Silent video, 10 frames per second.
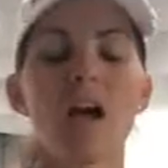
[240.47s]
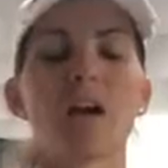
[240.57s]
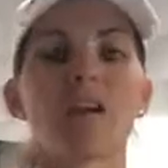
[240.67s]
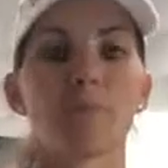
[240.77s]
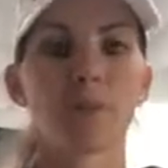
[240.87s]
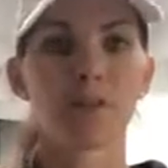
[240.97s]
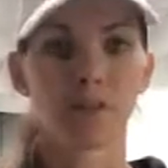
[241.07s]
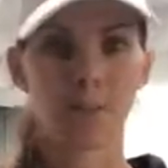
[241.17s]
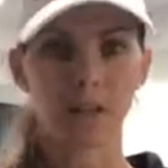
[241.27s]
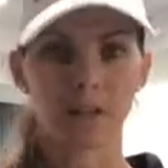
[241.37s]
number
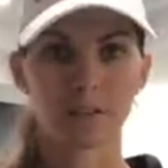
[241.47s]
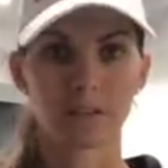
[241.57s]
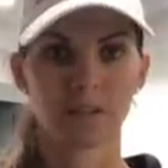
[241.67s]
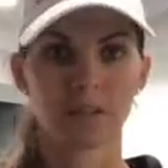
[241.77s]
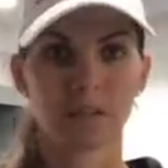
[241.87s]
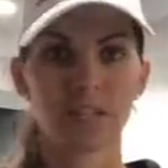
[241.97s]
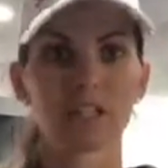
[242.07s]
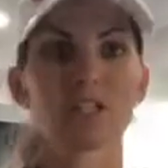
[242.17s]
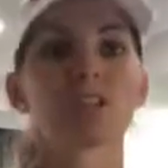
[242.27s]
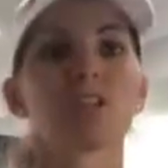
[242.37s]
3 is
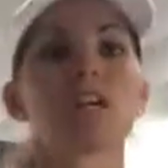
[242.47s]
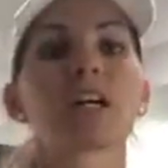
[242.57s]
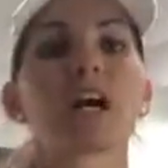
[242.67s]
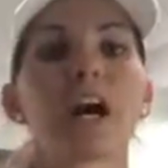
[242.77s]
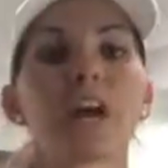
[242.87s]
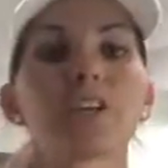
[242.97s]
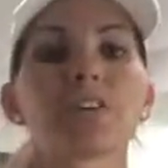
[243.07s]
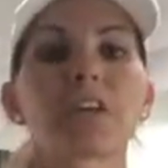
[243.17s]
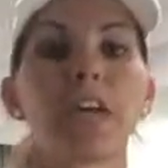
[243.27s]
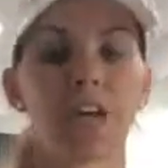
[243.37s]
to look at your
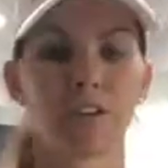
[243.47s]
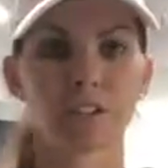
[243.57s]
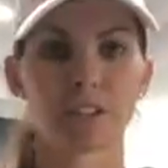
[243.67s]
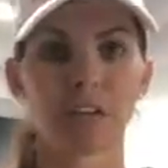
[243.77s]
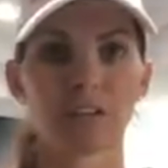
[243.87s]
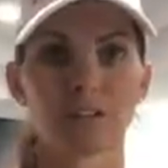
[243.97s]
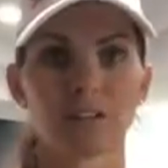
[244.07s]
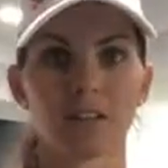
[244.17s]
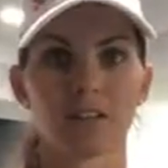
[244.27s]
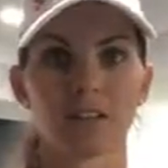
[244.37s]
calendar.
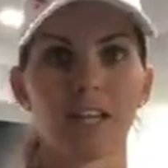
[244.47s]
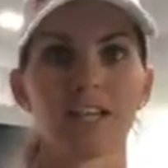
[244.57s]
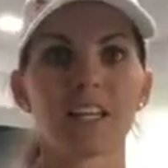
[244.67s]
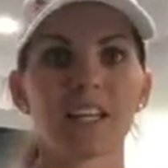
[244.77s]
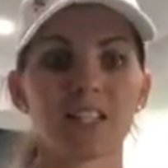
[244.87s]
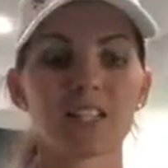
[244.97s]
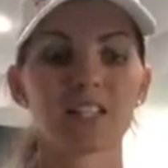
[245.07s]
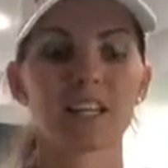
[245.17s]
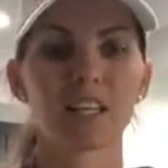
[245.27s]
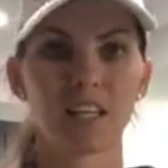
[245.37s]
And here's
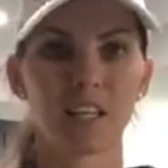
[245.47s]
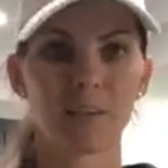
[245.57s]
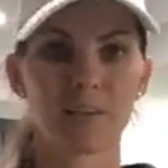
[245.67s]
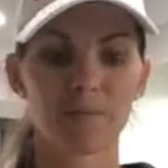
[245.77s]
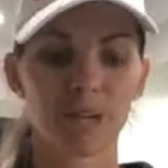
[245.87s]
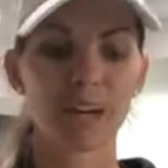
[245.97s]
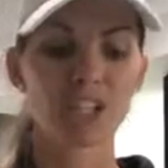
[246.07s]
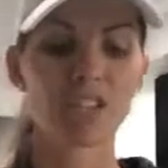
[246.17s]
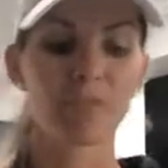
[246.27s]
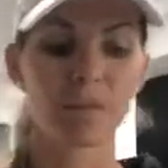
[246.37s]
the key. And I
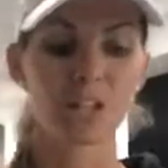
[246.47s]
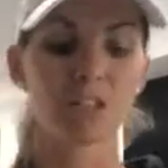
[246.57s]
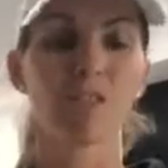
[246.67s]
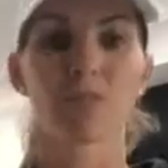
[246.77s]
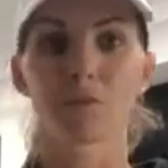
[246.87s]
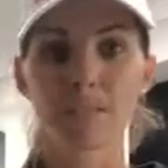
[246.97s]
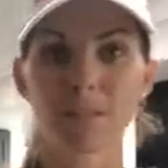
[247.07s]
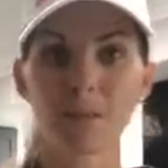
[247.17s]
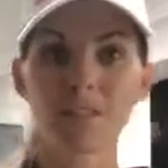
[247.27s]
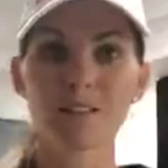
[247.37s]
should have mentioned,
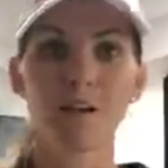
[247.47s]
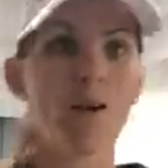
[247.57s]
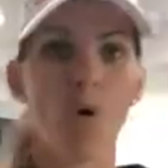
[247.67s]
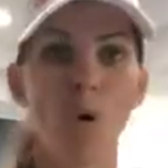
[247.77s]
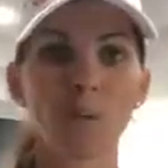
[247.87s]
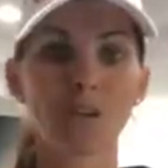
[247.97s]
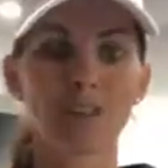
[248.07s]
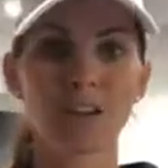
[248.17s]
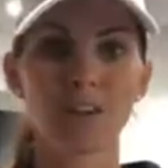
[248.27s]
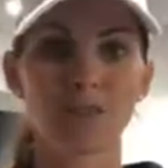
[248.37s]
recipes, only
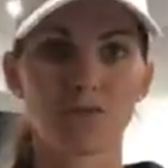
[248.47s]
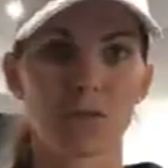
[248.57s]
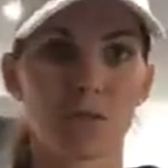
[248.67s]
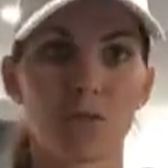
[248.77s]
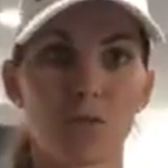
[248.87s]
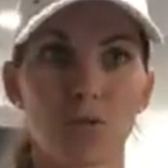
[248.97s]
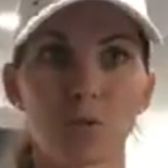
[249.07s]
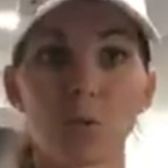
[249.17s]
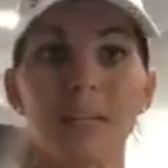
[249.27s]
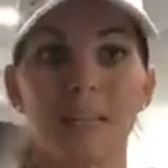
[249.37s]
find
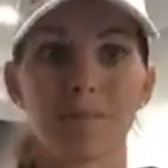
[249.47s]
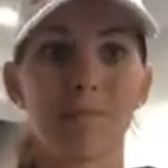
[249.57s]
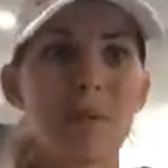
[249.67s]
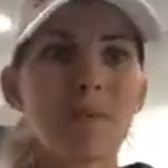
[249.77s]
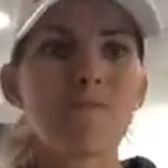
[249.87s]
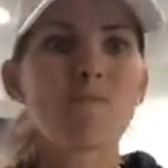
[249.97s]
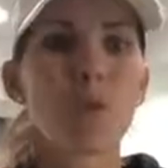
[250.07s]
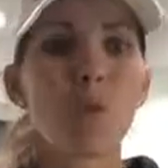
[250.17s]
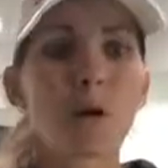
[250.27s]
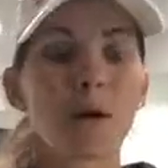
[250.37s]
3, maybe
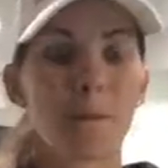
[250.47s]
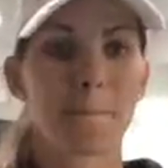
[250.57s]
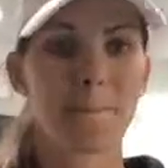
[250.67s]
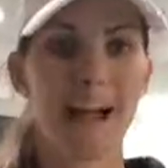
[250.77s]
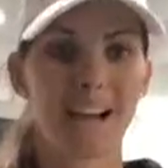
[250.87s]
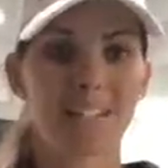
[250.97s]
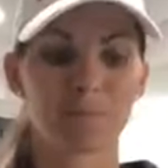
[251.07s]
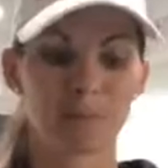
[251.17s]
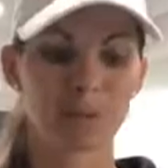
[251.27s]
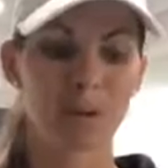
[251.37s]
4 max,
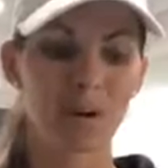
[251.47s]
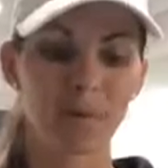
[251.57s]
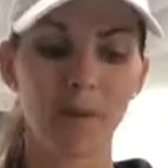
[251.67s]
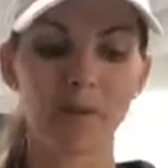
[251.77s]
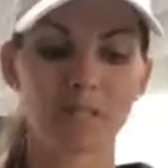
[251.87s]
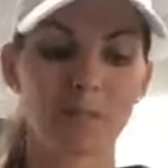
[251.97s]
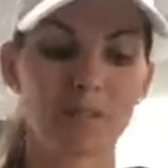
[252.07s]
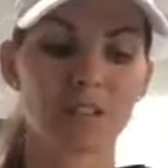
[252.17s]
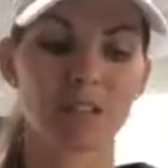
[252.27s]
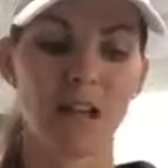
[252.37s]
because one of my other tips
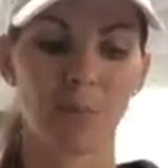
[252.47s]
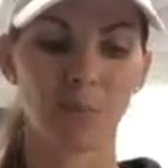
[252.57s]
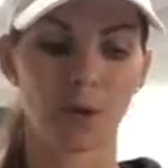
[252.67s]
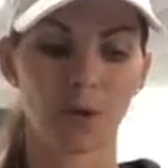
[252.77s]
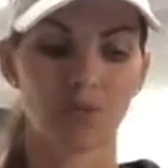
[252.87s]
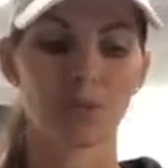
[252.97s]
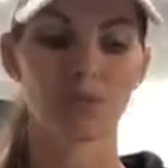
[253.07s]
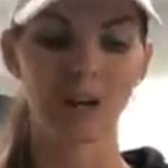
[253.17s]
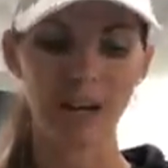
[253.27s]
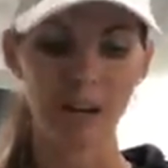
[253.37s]
is gonna help you
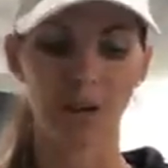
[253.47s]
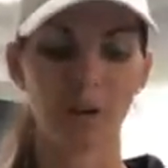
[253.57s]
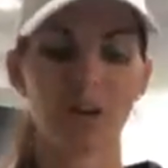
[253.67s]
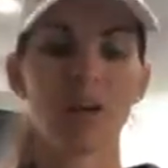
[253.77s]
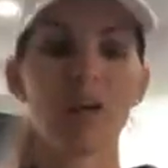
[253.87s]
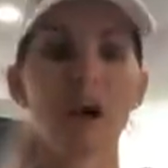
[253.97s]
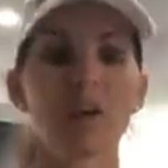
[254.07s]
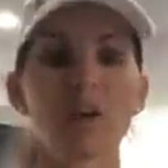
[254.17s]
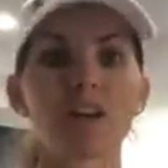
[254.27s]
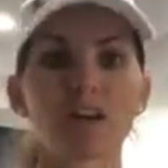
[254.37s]
right now. I
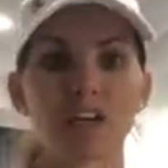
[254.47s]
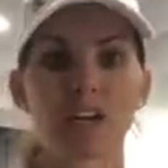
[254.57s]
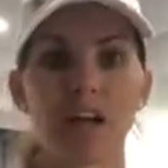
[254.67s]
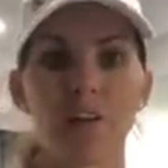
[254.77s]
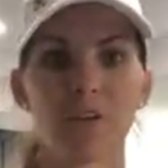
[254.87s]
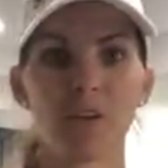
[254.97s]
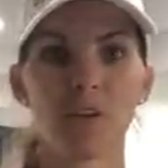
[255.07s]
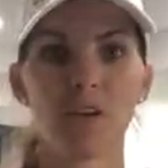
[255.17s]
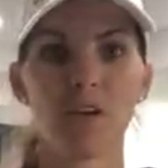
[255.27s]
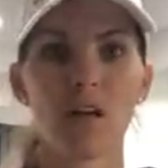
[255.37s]
want you to look at your calendar,
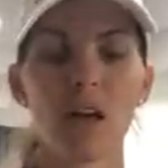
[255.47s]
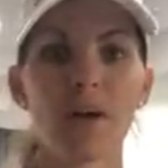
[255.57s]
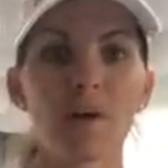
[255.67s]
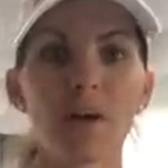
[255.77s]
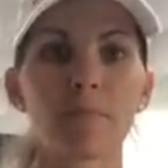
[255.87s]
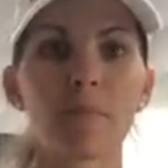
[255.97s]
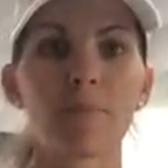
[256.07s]
and I want you to,